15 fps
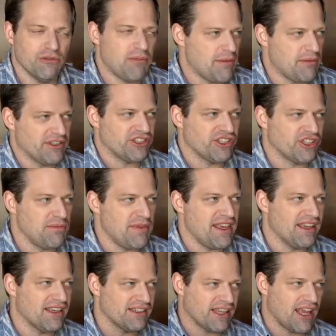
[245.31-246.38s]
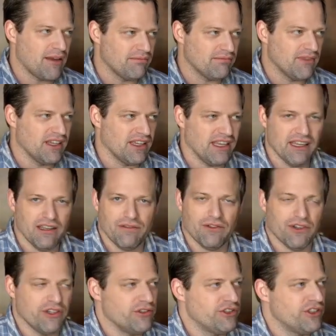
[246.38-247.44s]
Maybe it's just me because I'm a geek
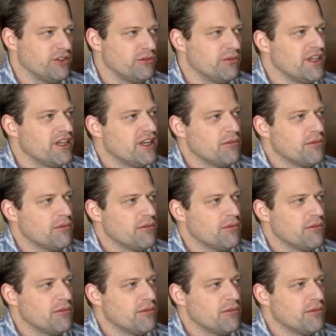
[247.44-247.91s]
for YouTube,